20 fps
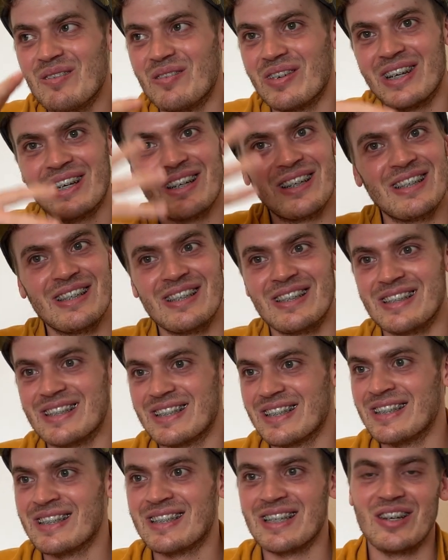
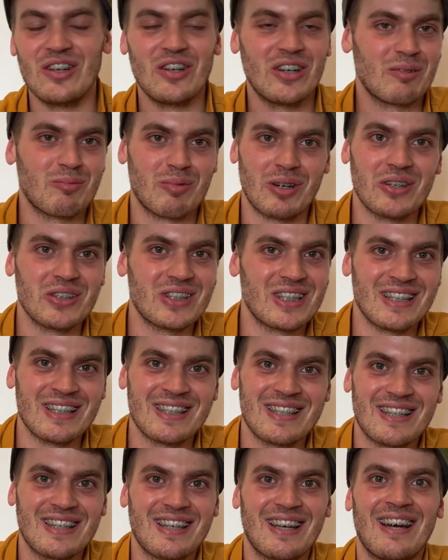because it's a learning
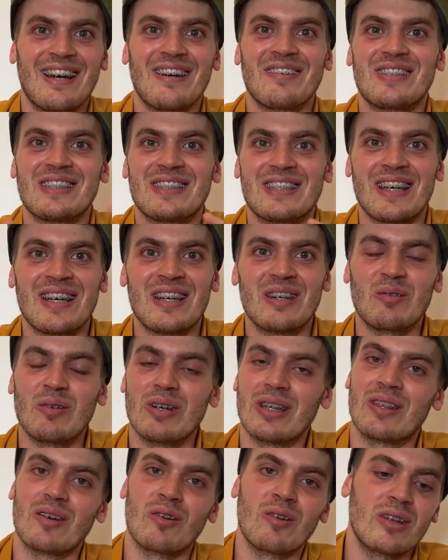process, I have to say,
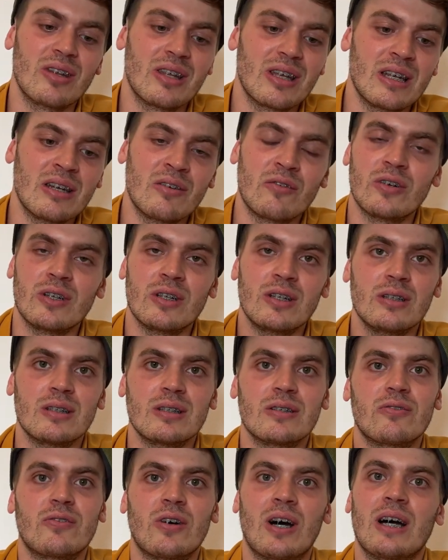with all the
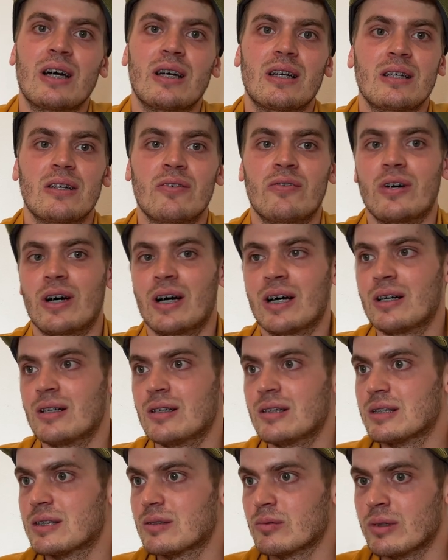infill
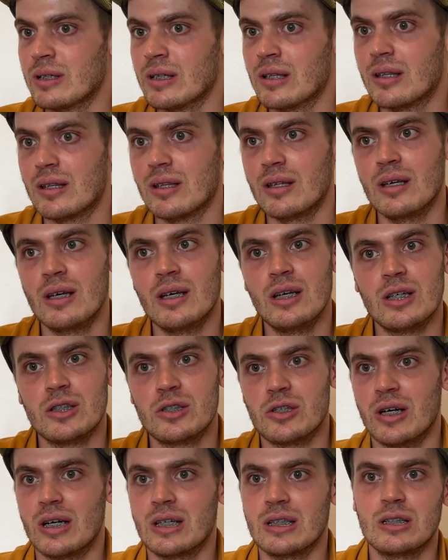files, with
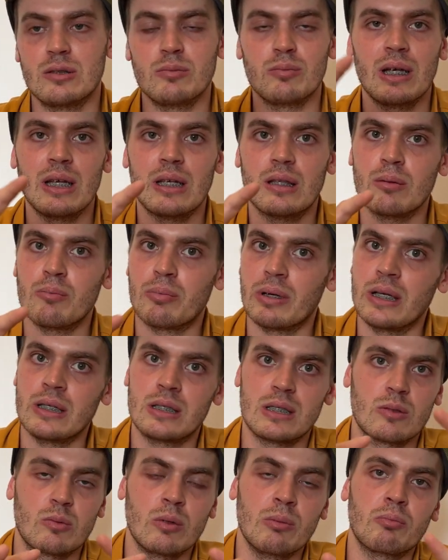trying to make the
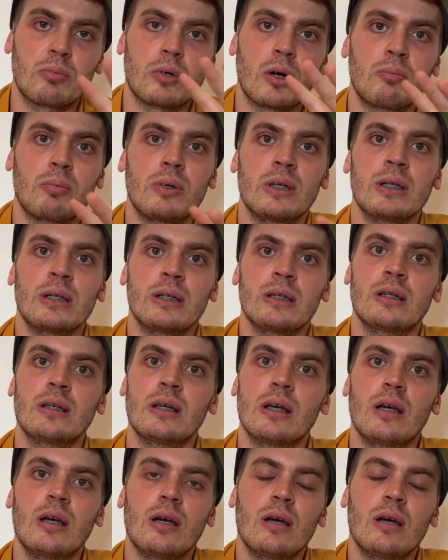bait swim properly,